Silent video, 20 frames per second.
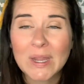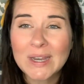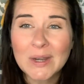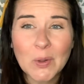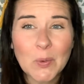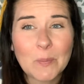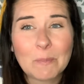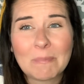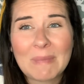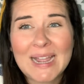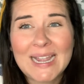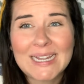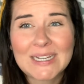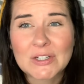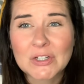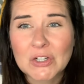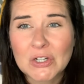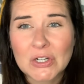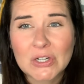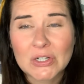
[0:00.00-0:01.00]
don't mind
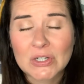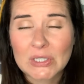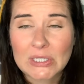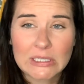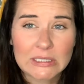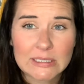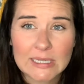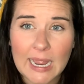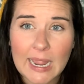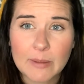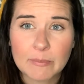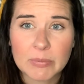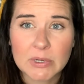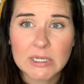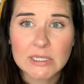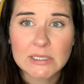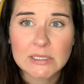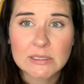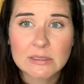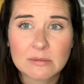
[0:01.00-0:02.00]
Kirkland
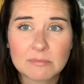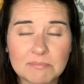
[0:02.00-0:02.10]
diapers.